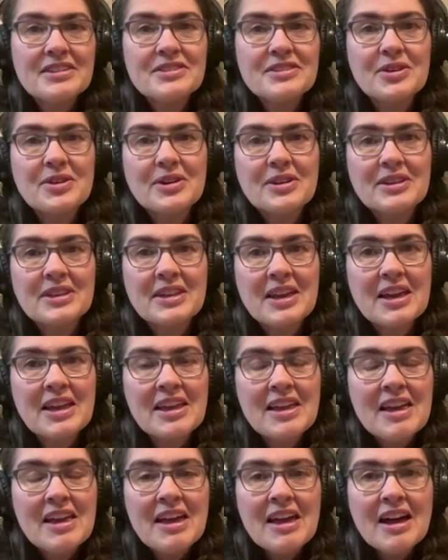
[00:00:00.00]
Uh,
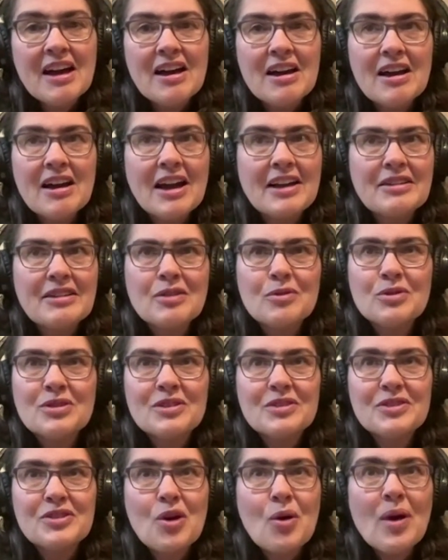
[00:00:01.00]
certainly, uh, I
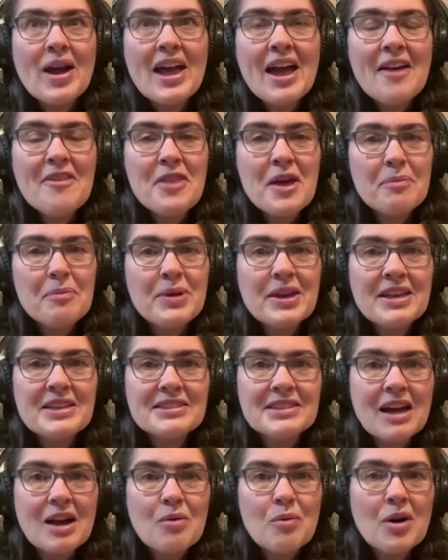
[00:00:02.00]
though I had
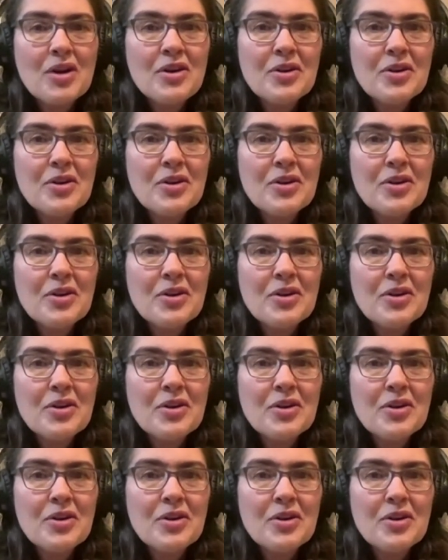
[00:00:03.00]
that peace,